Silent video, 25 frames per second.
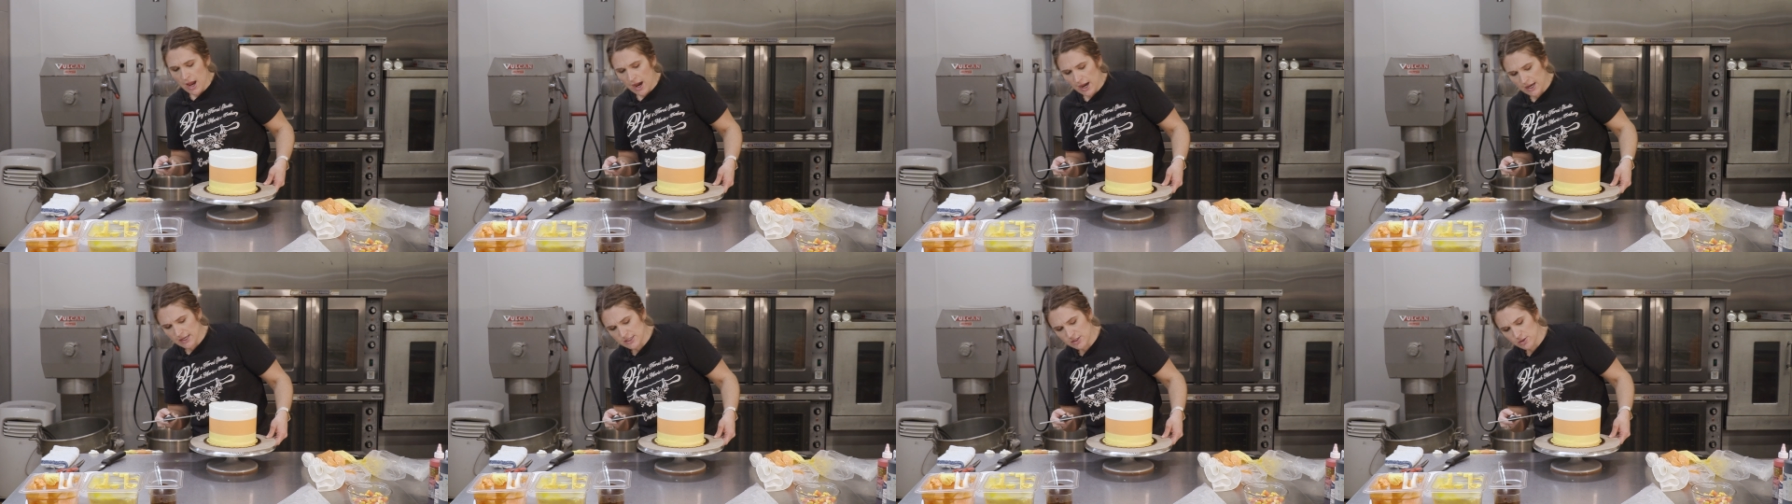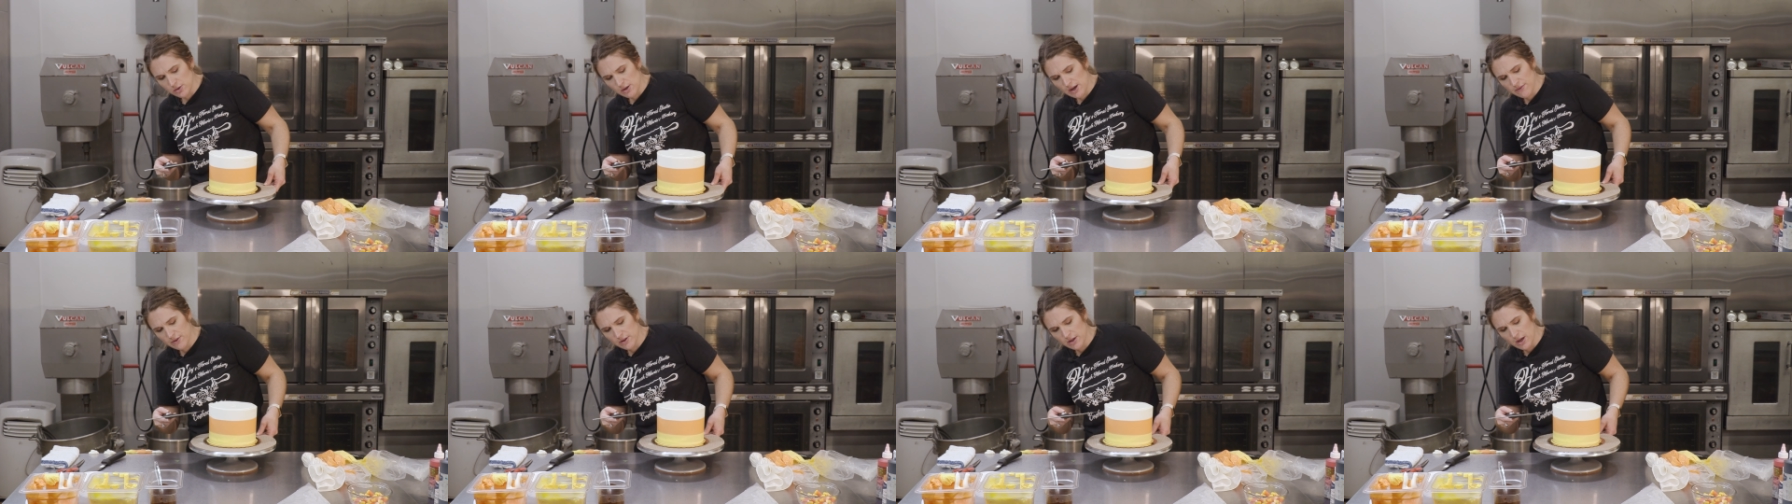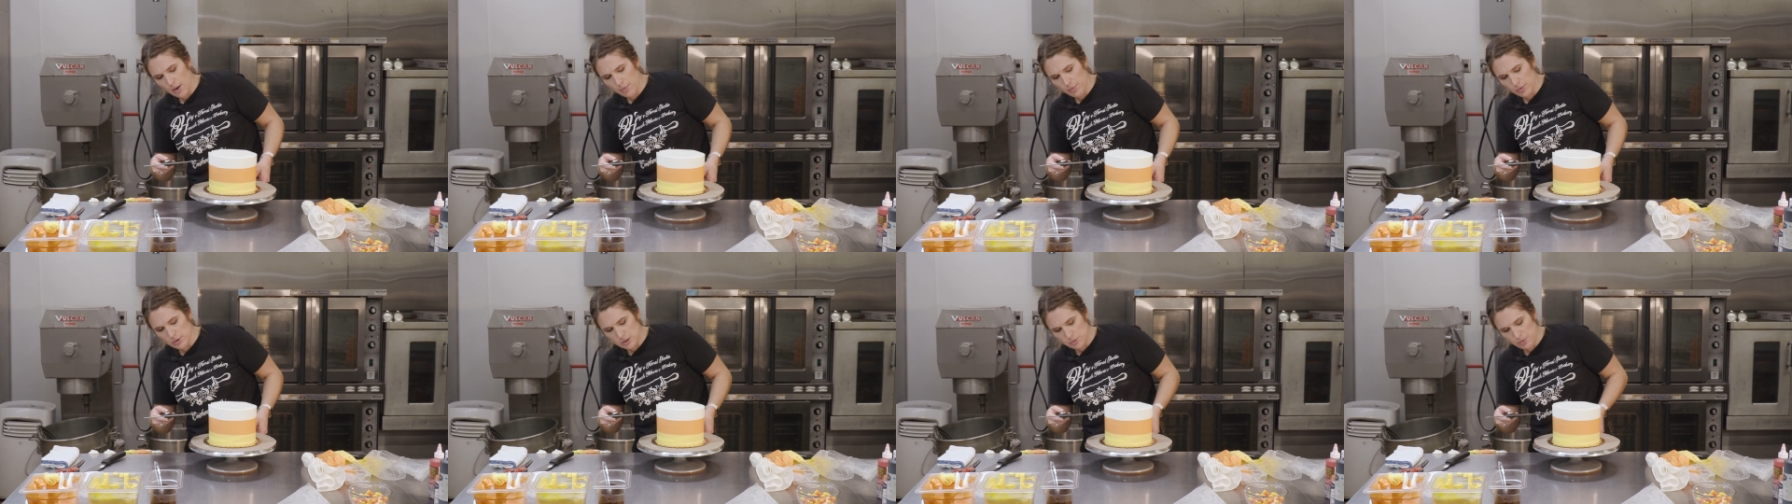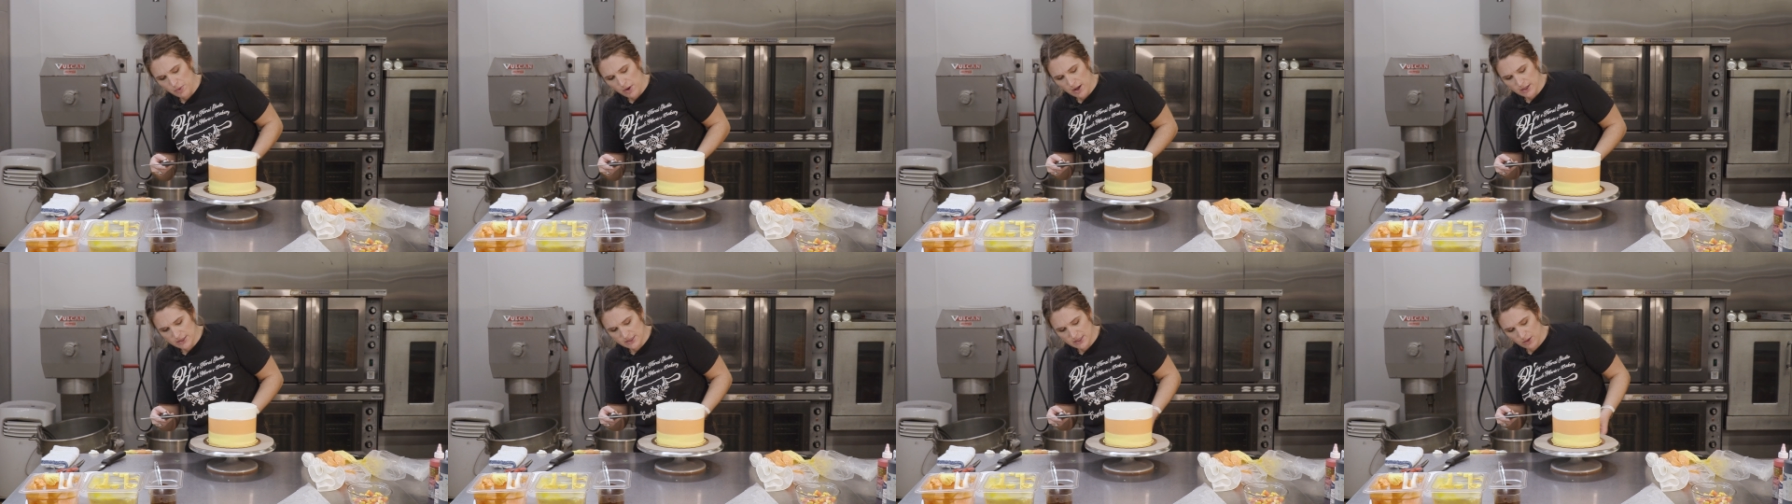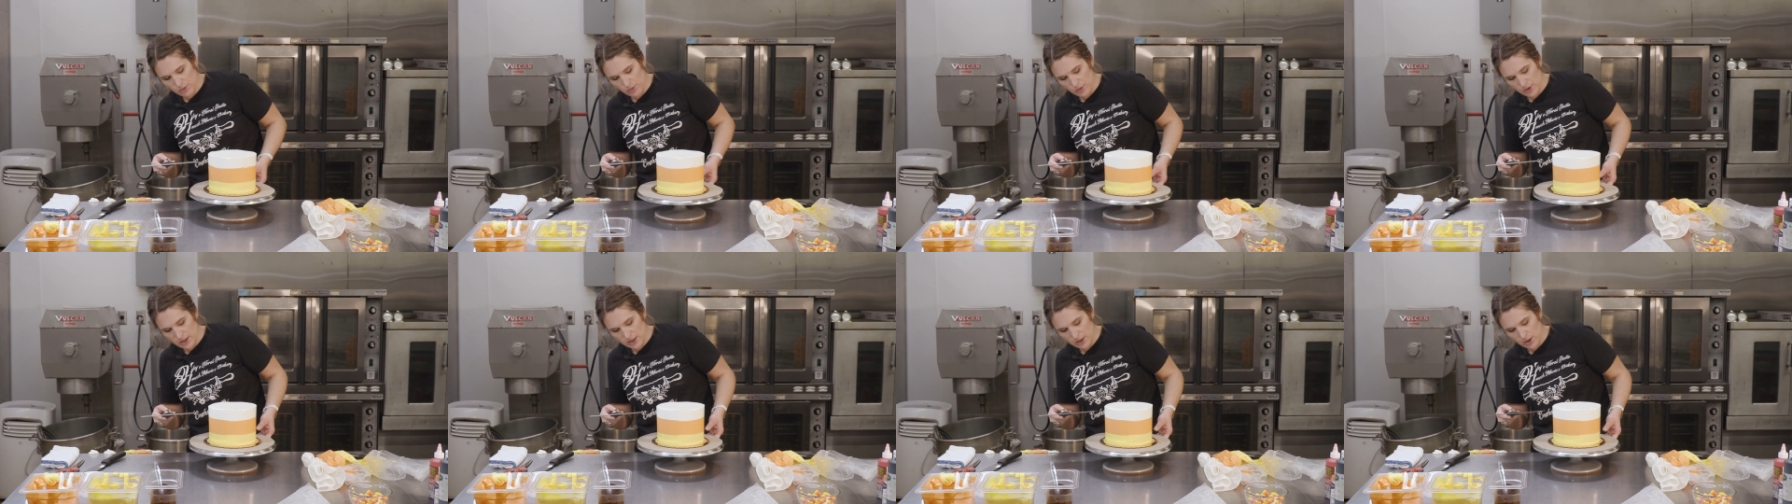I still have a couple spots I
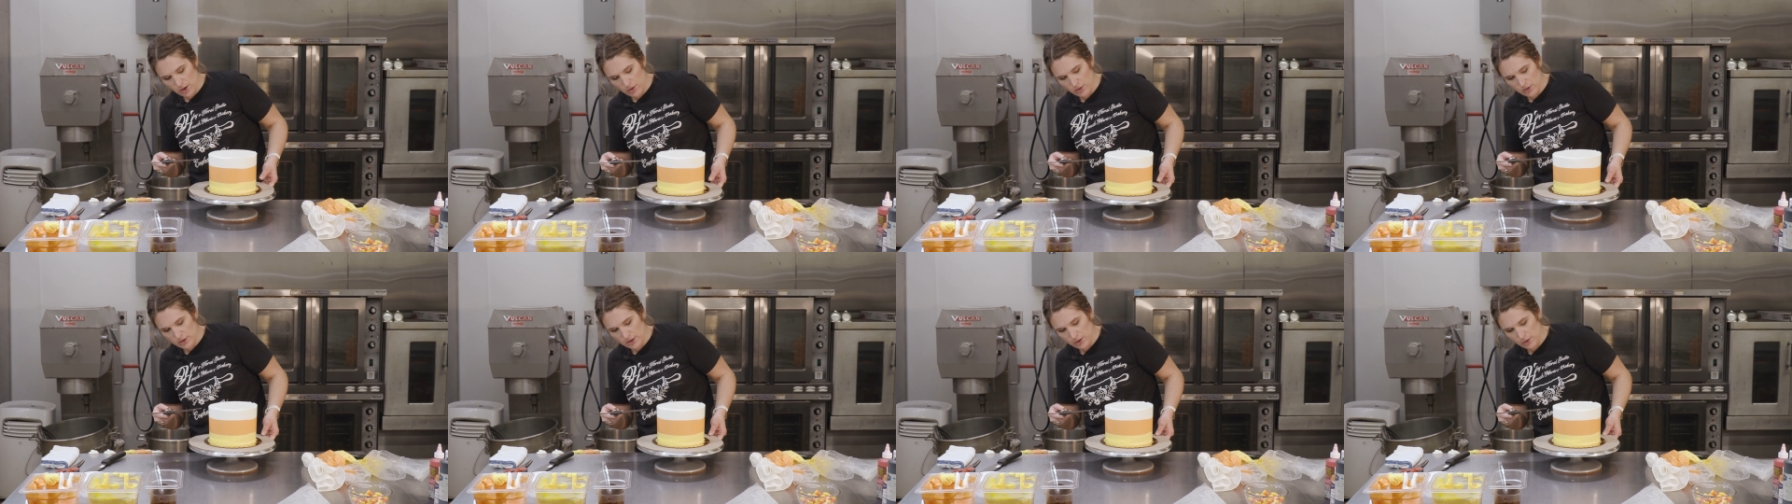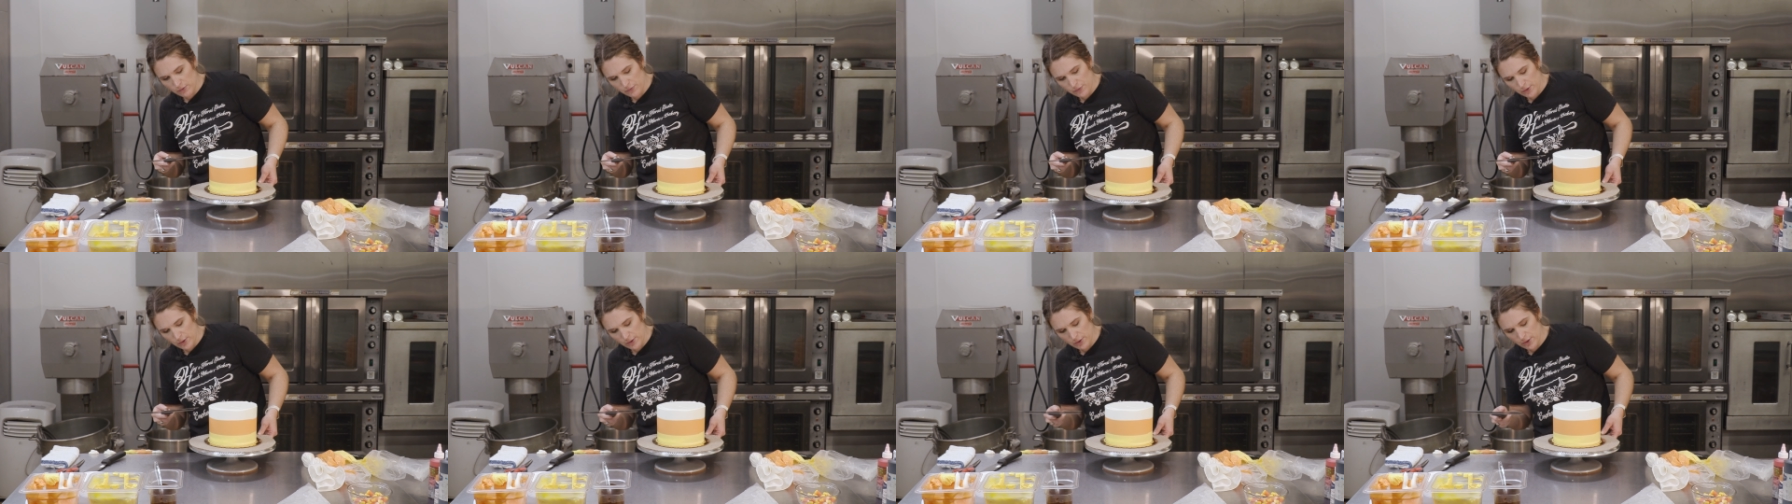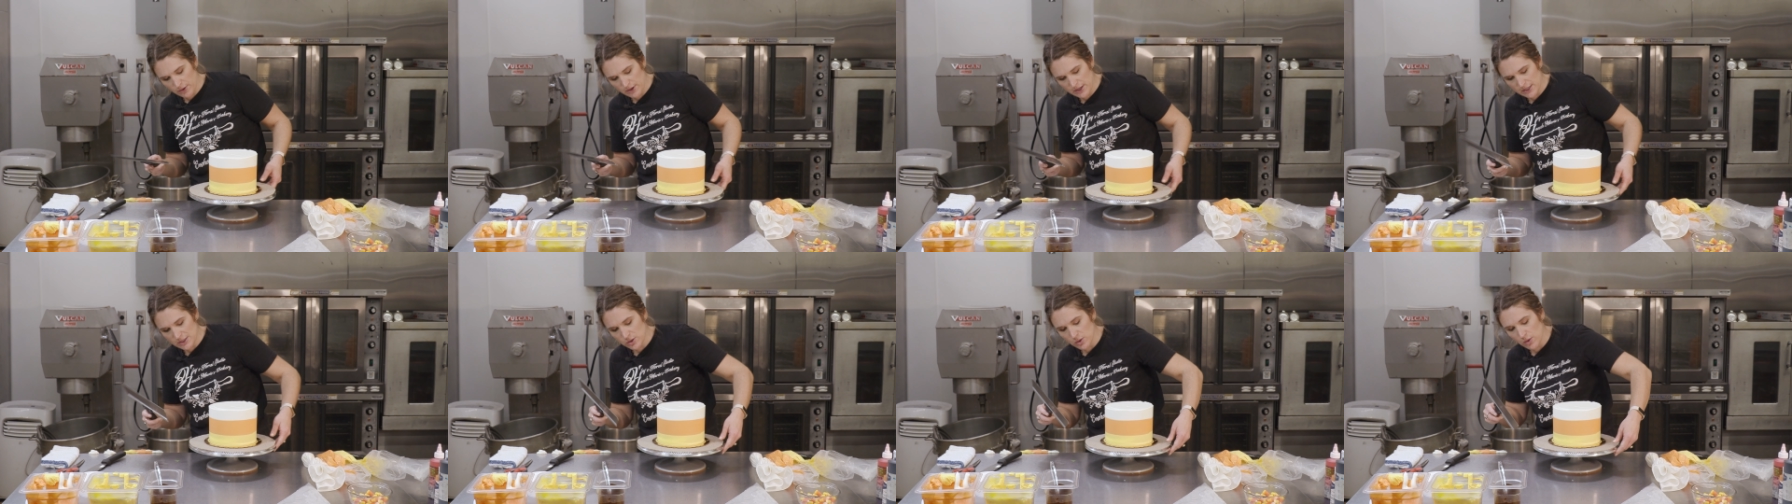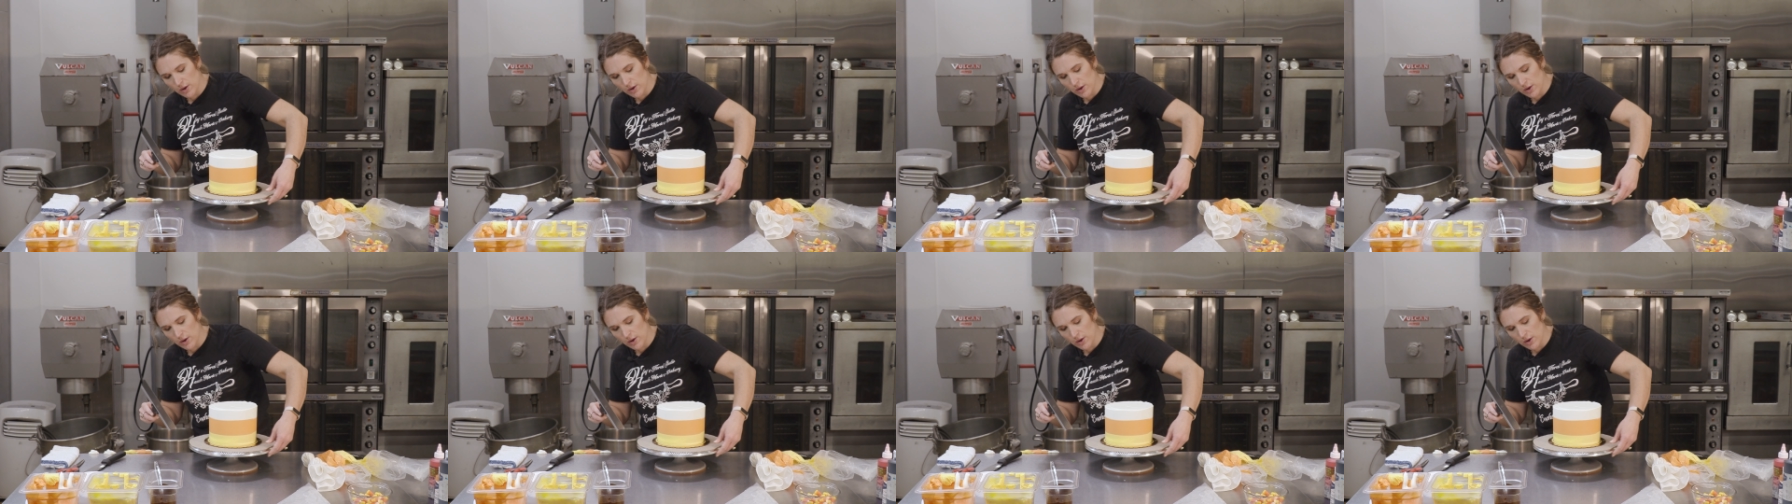want to go a little further in,